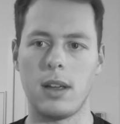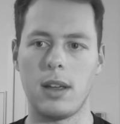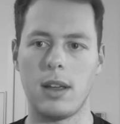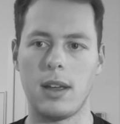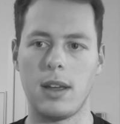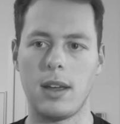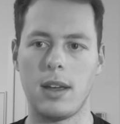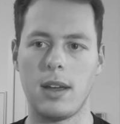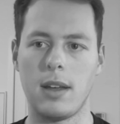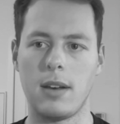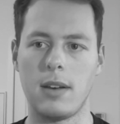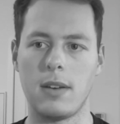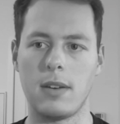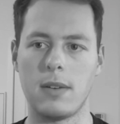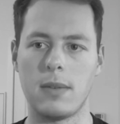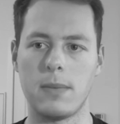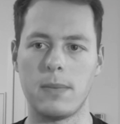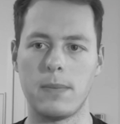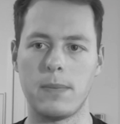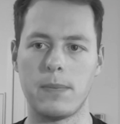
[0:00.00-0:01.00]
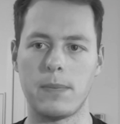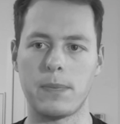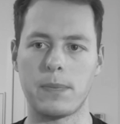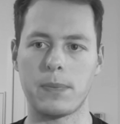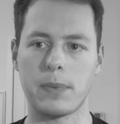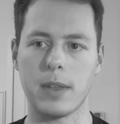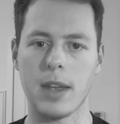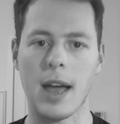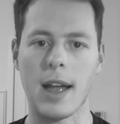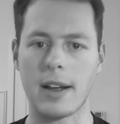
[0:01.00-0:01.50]
And
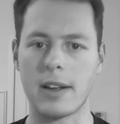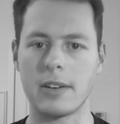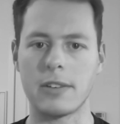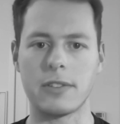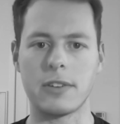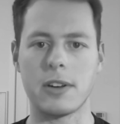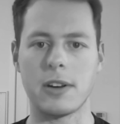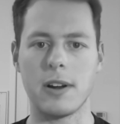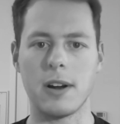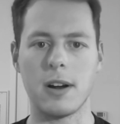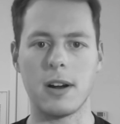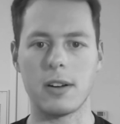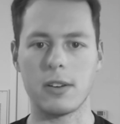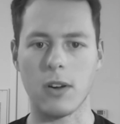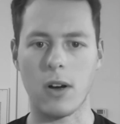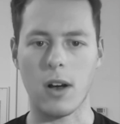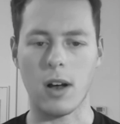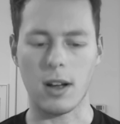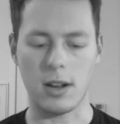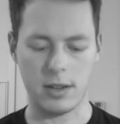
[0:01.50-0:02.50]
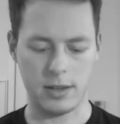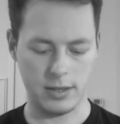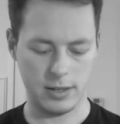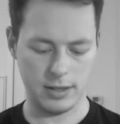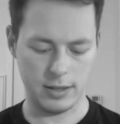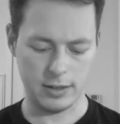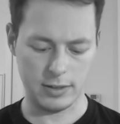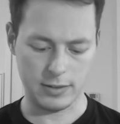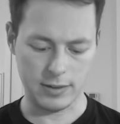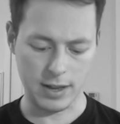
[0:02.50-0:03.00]
I could sit here and talk
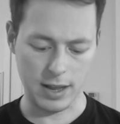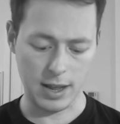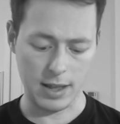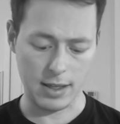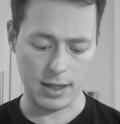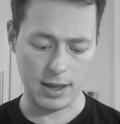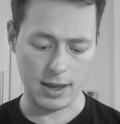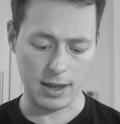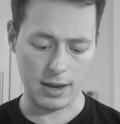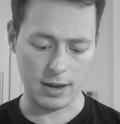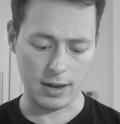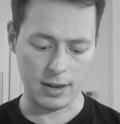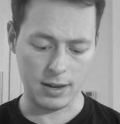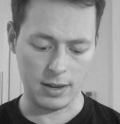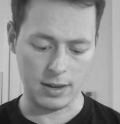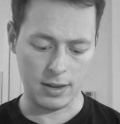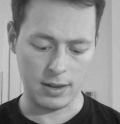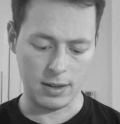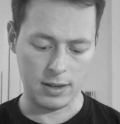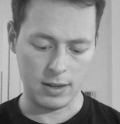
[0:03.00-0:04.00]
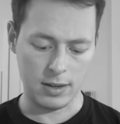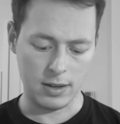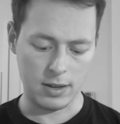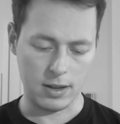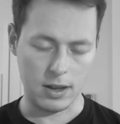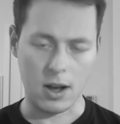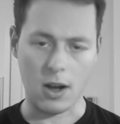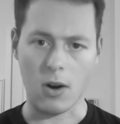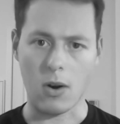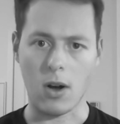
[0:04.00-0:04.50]
and say that,
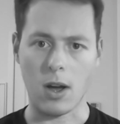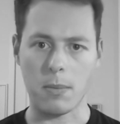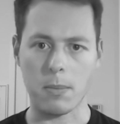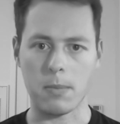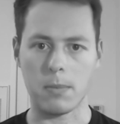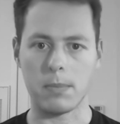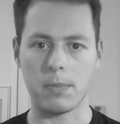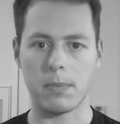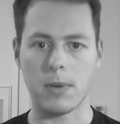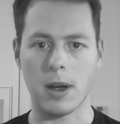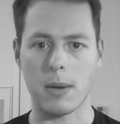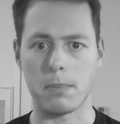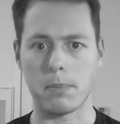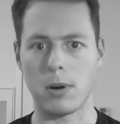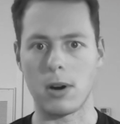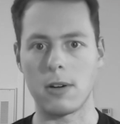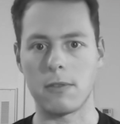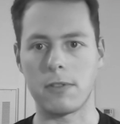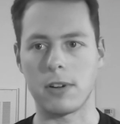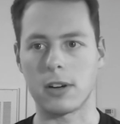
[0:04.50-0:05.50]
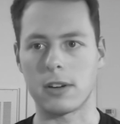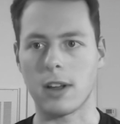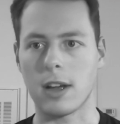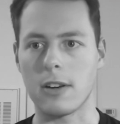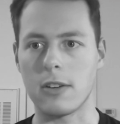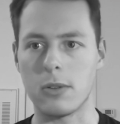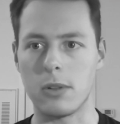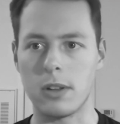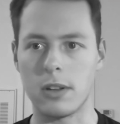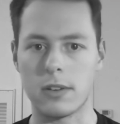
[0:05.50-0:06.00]
oh, I'm perfect, I
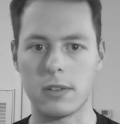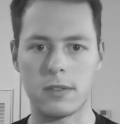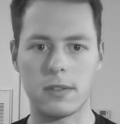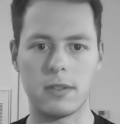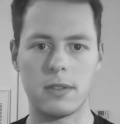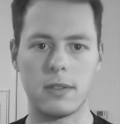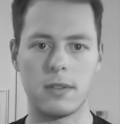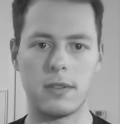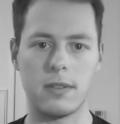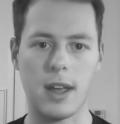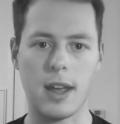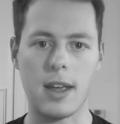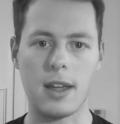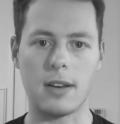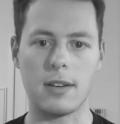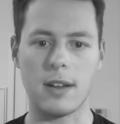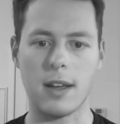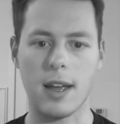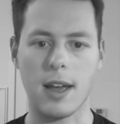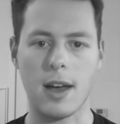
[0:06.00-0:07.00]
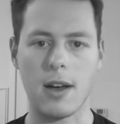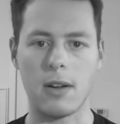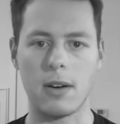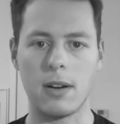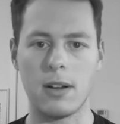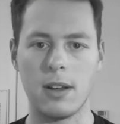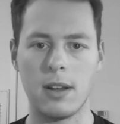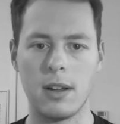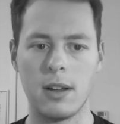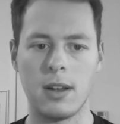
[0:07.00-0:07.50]
do this day in, day out,
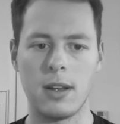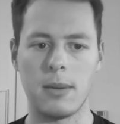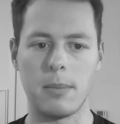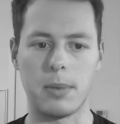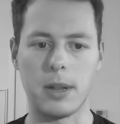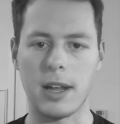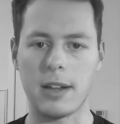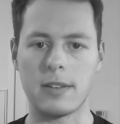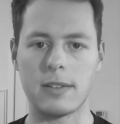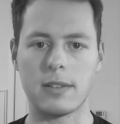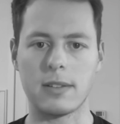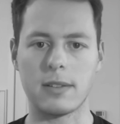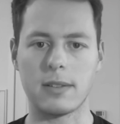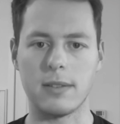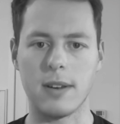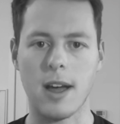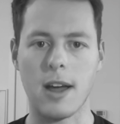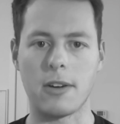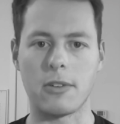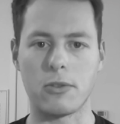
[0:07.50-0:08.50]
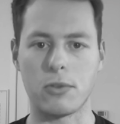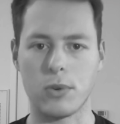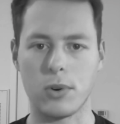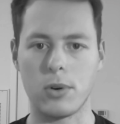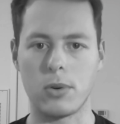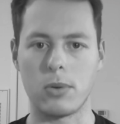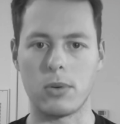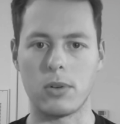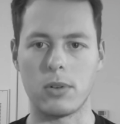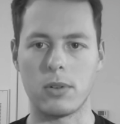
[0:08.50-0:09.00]
but that's not true.
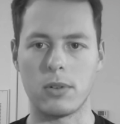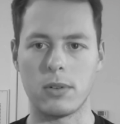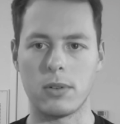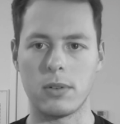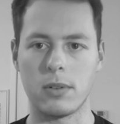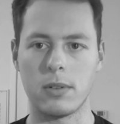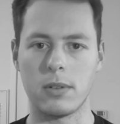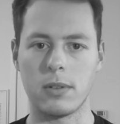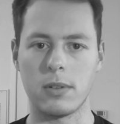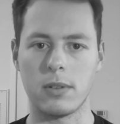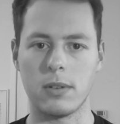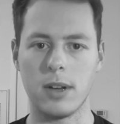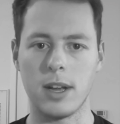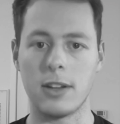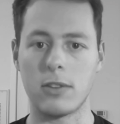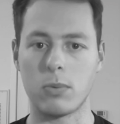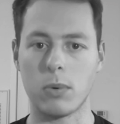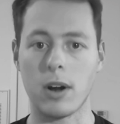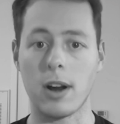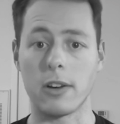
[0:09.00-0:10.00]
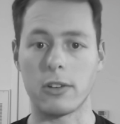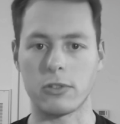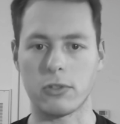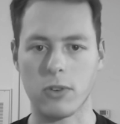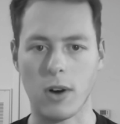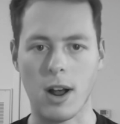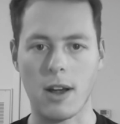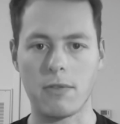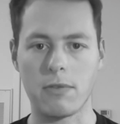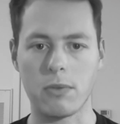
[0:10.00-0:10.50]
It's what I
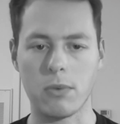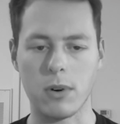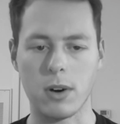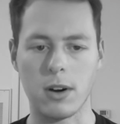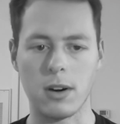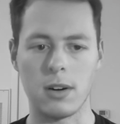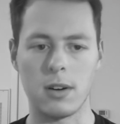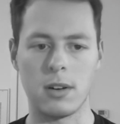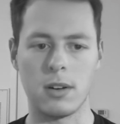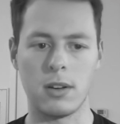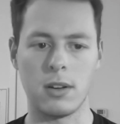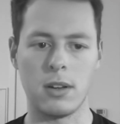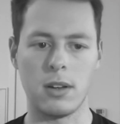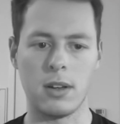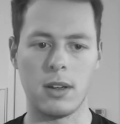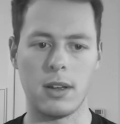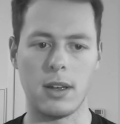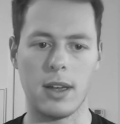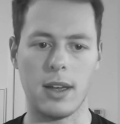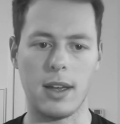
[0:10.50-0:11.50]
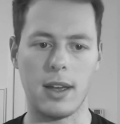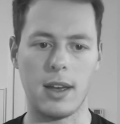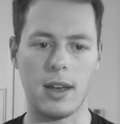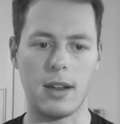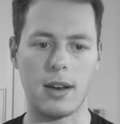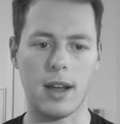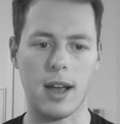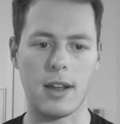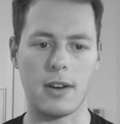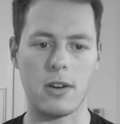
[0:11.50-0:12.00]
strive for. And
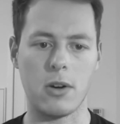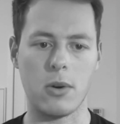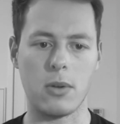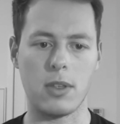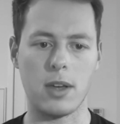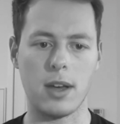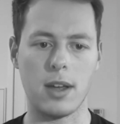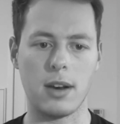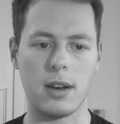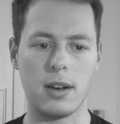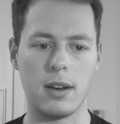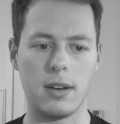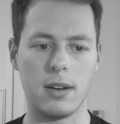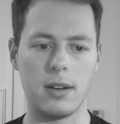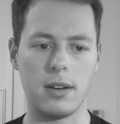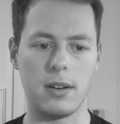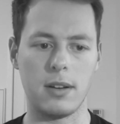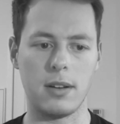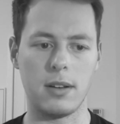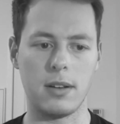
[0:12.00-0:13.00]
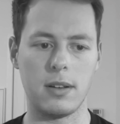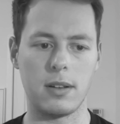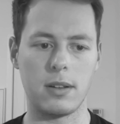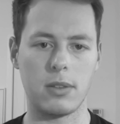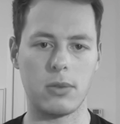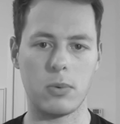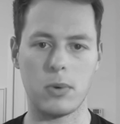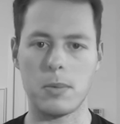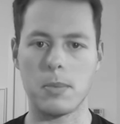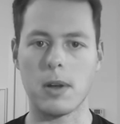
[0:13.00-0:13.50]
I know that
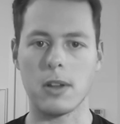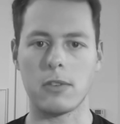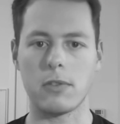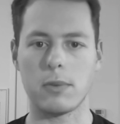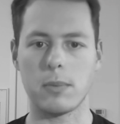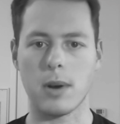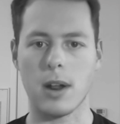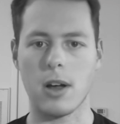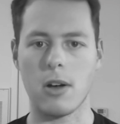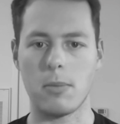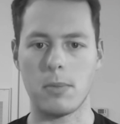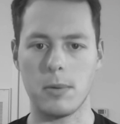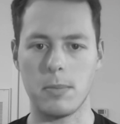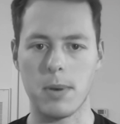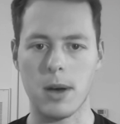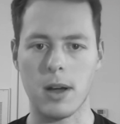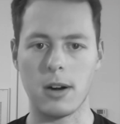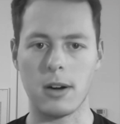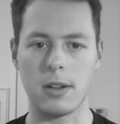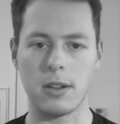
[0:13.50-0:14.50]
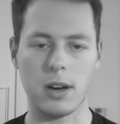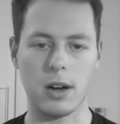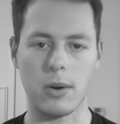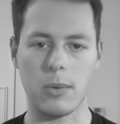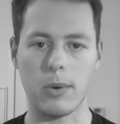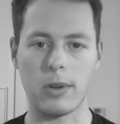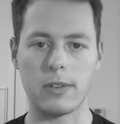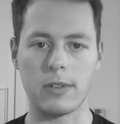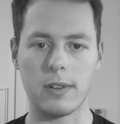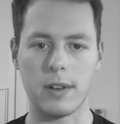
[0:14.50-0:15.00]
3 months from now I'll be better than I
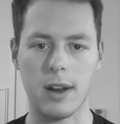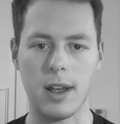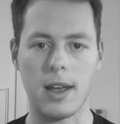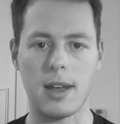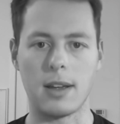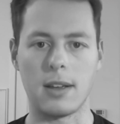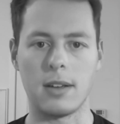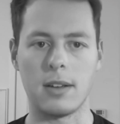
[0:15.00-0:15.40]
was today.